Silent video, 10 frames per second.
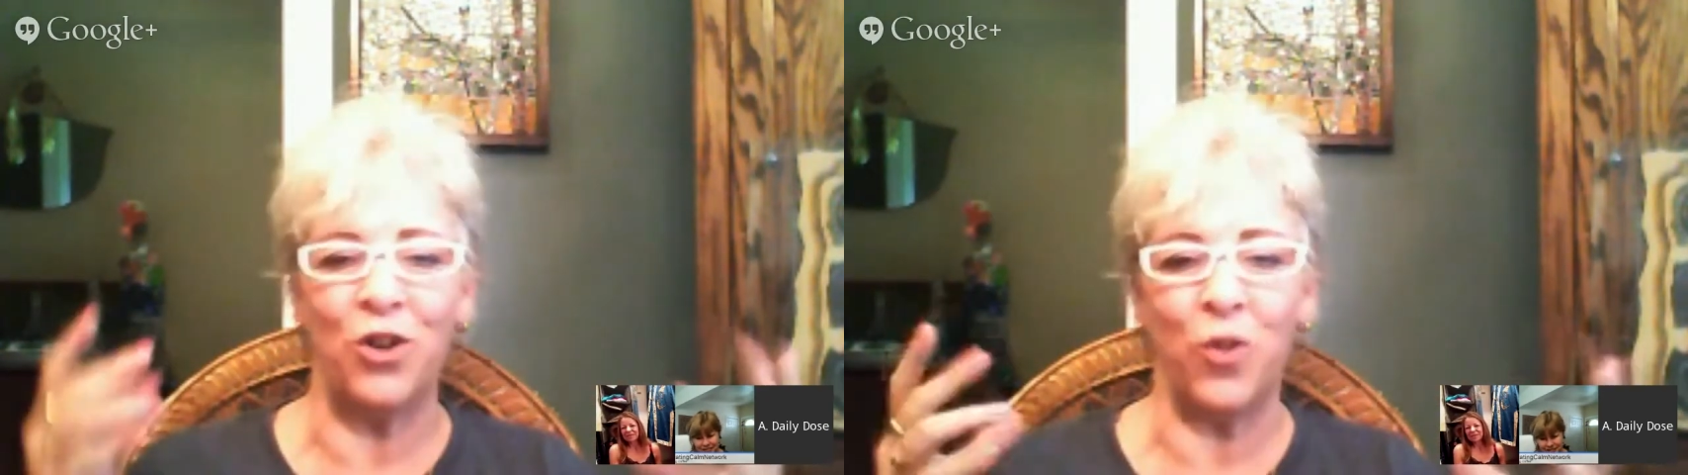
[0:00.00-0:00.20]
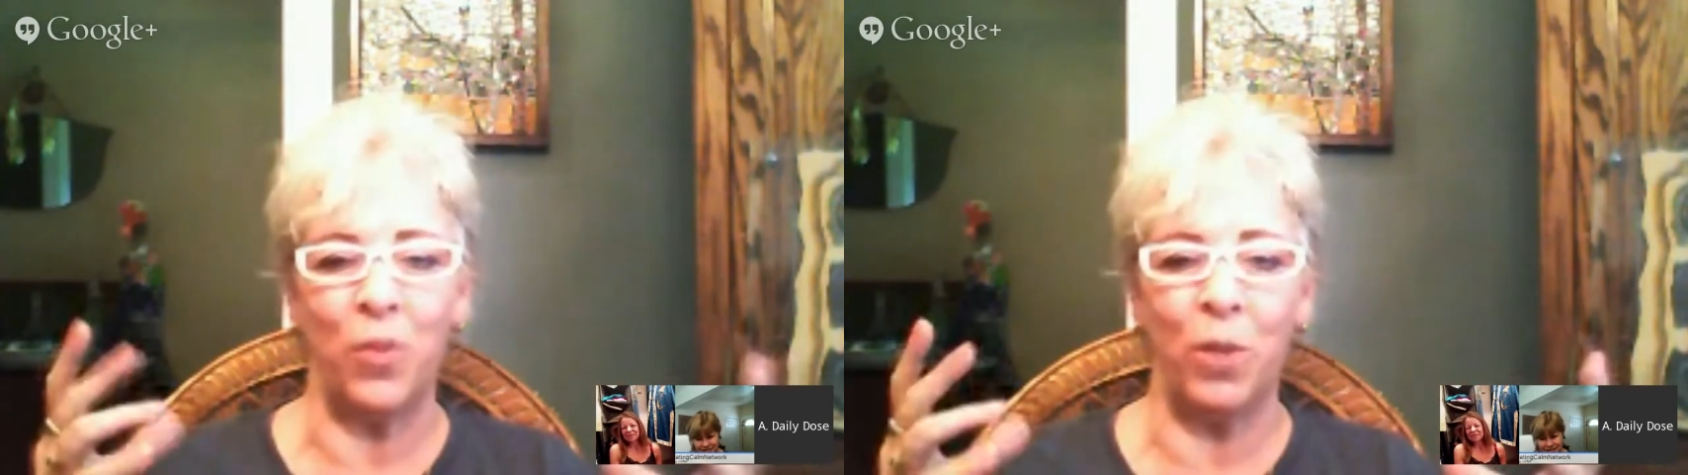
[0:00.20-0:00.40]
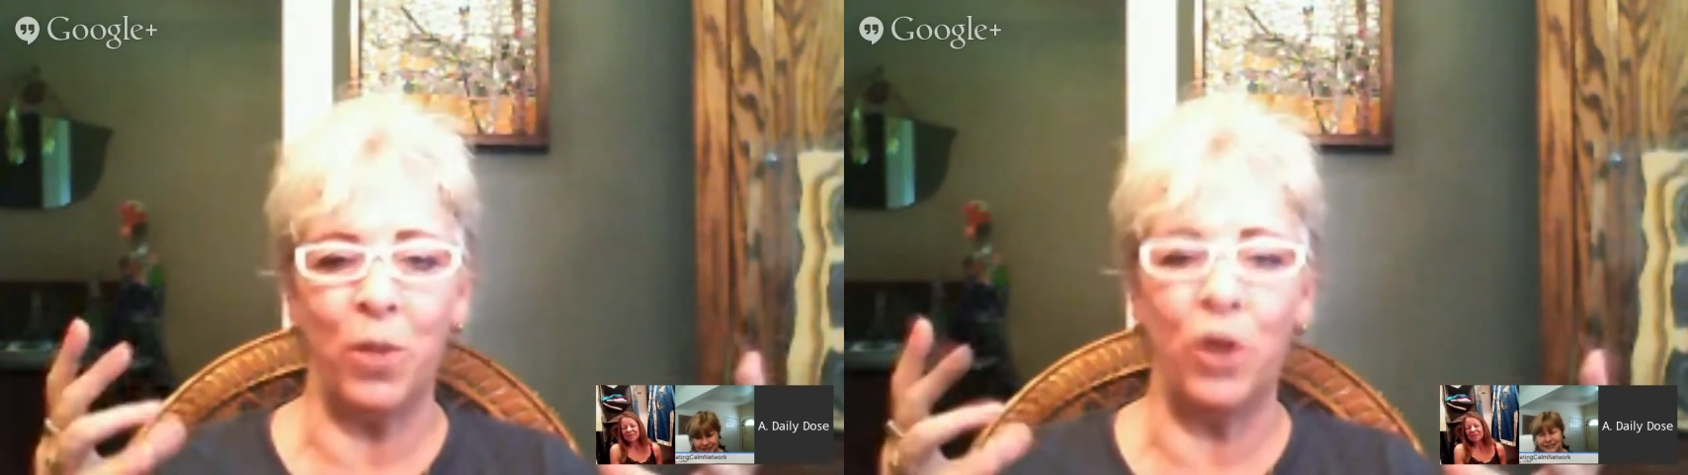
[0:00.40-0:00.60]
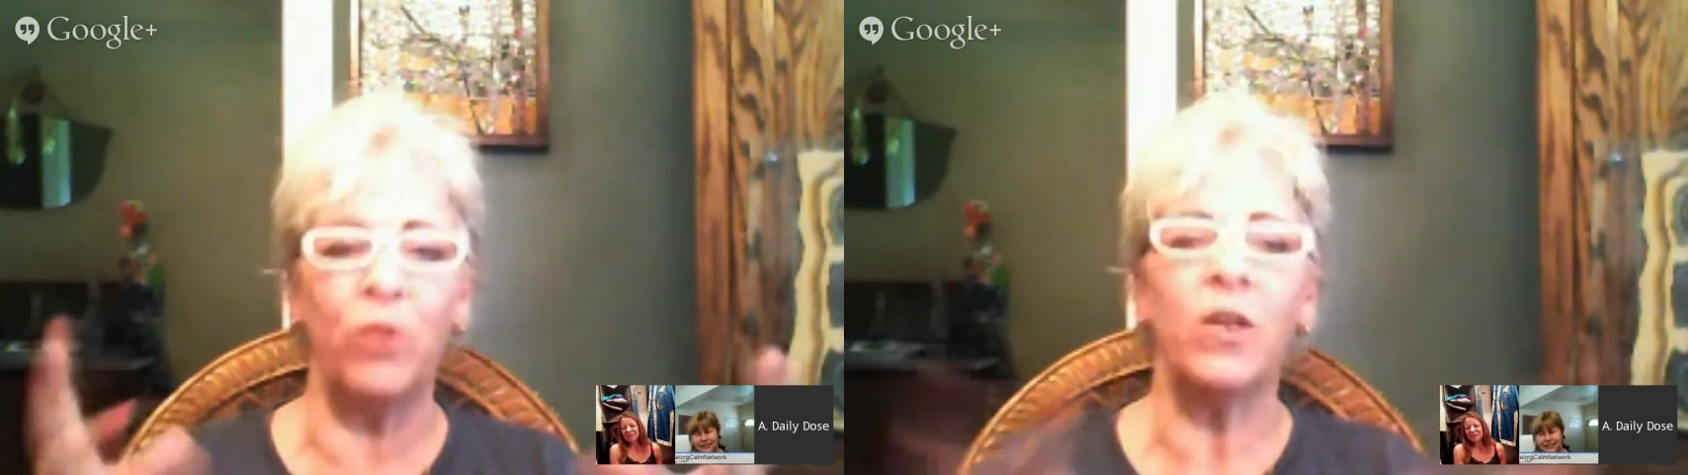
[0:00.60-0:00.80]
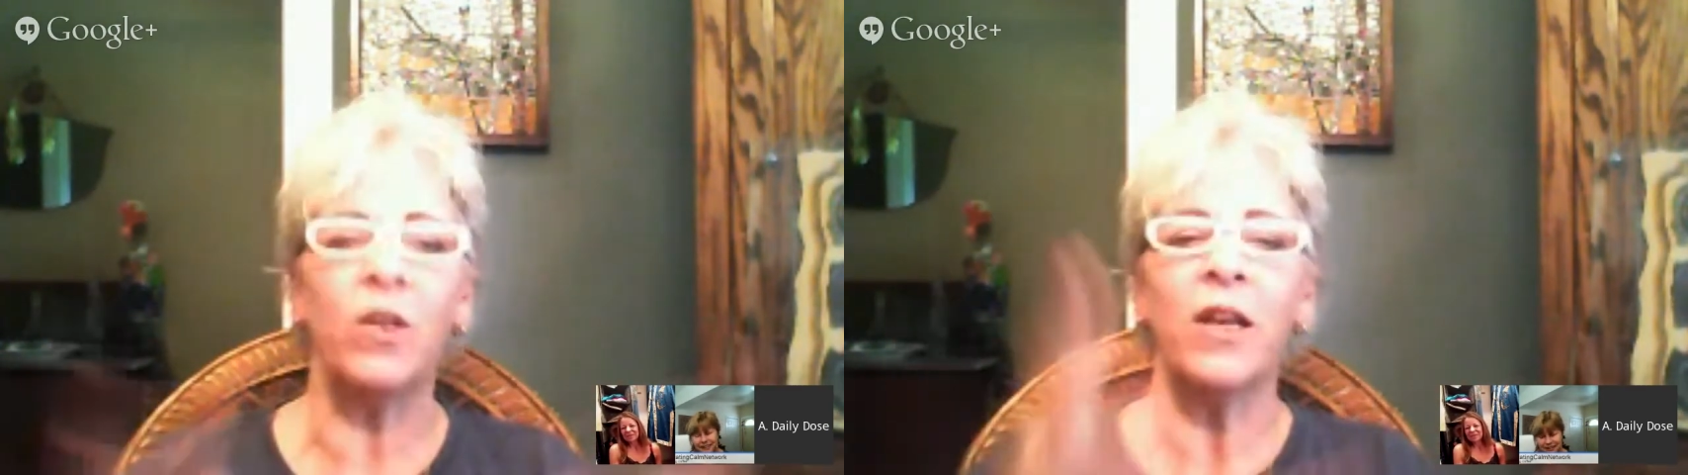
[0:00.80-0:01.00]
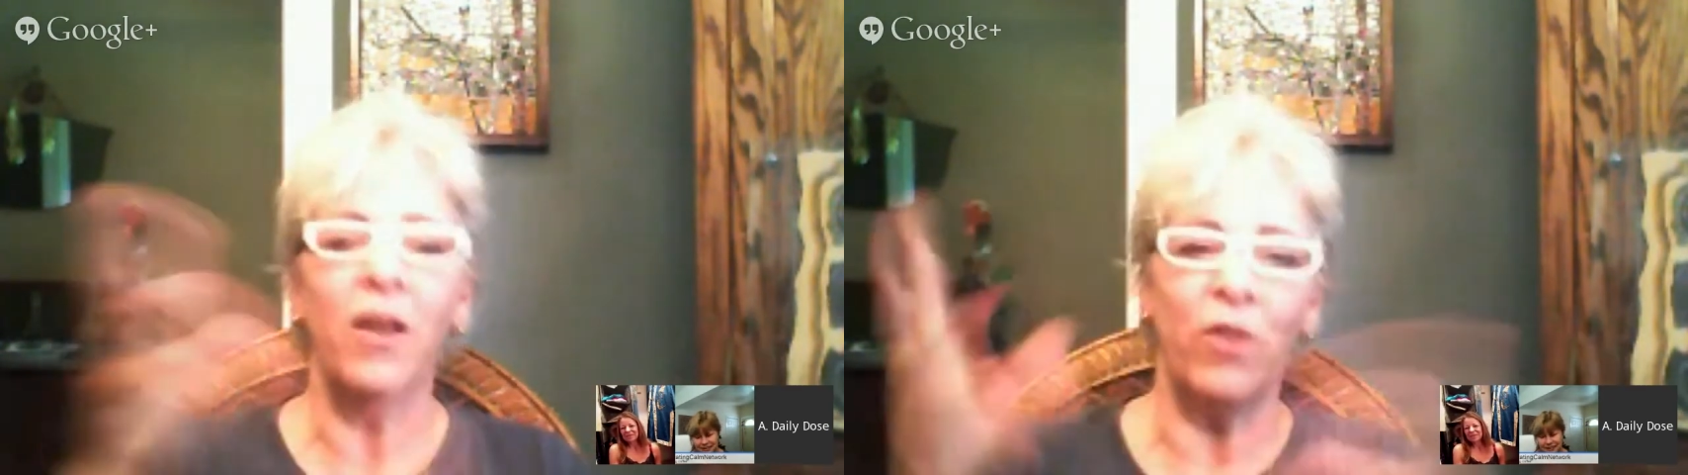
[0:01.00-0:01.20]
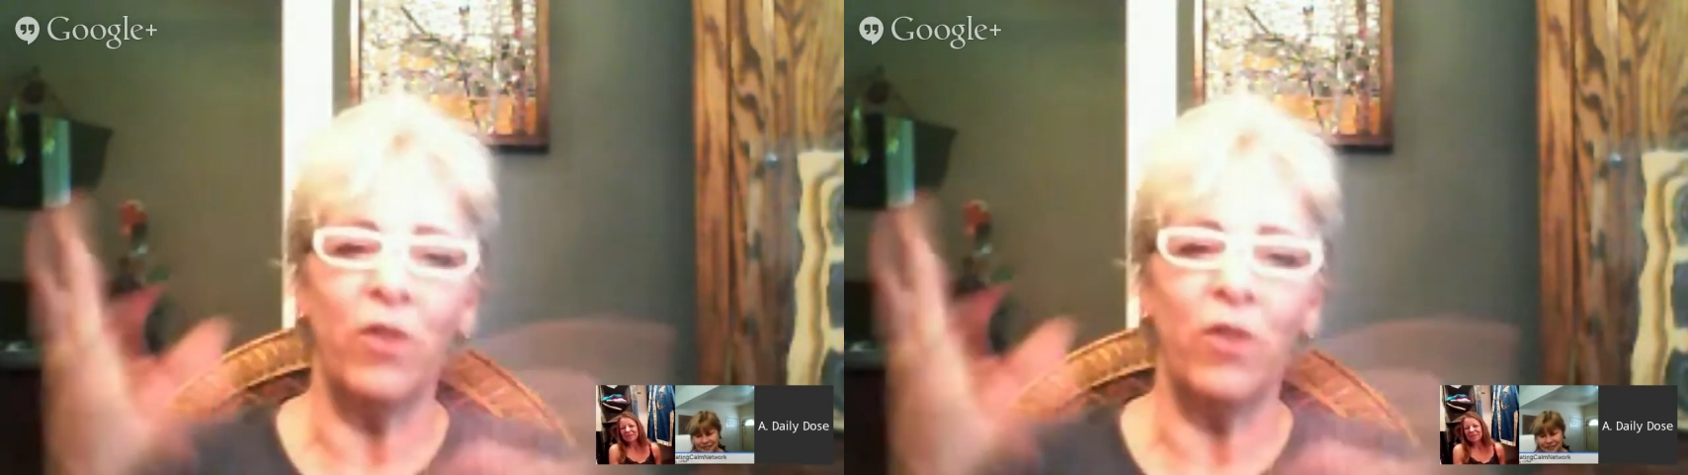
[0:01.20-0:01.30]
or the muse. There's